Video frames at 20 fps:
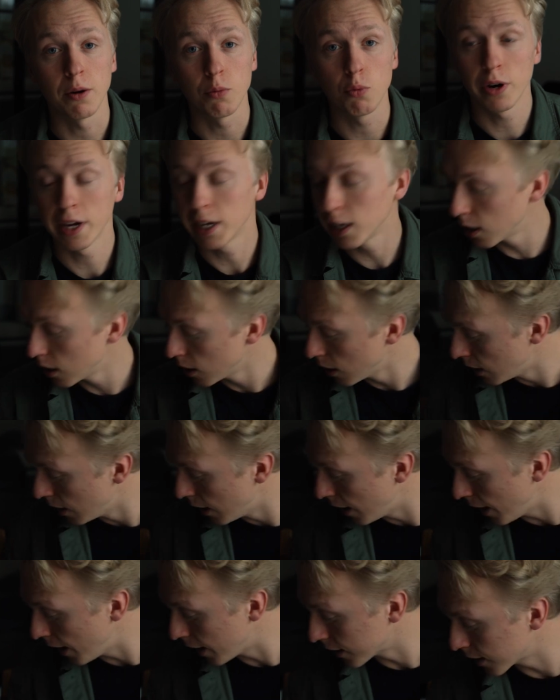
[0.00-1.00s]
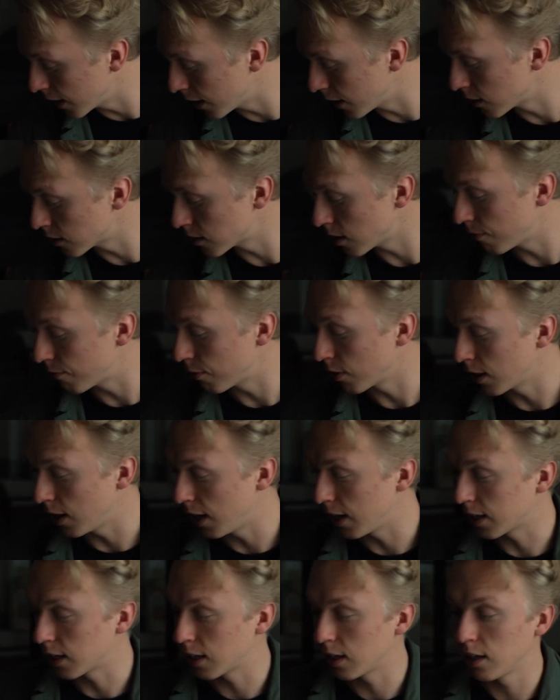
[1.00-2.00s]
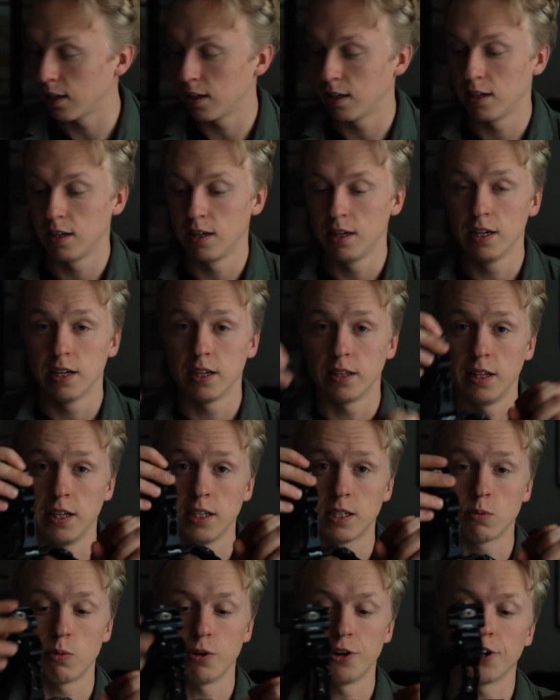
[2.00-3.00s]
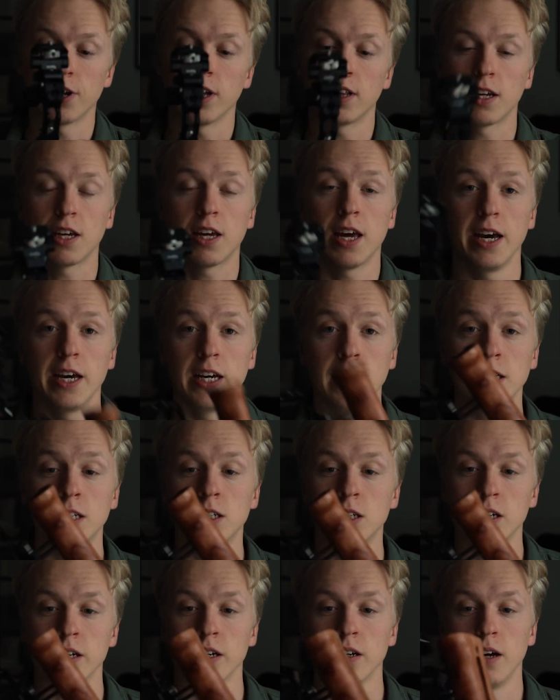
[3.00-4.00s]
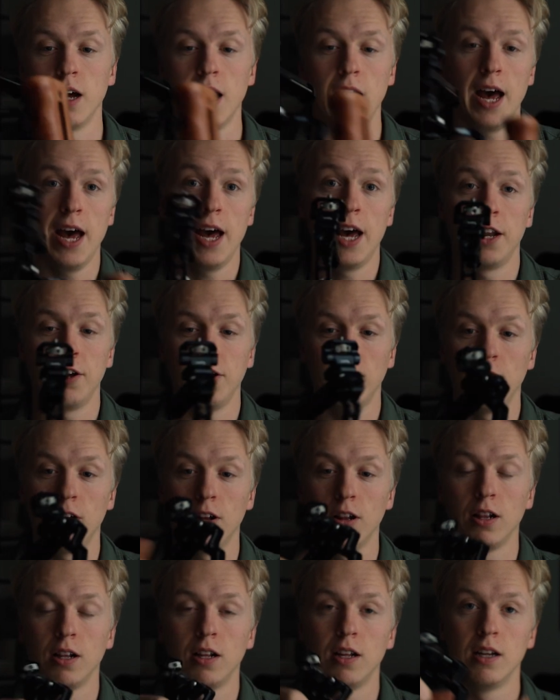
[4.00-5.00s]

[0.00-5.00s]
a rig and getting something like this, where you get a cage, handle,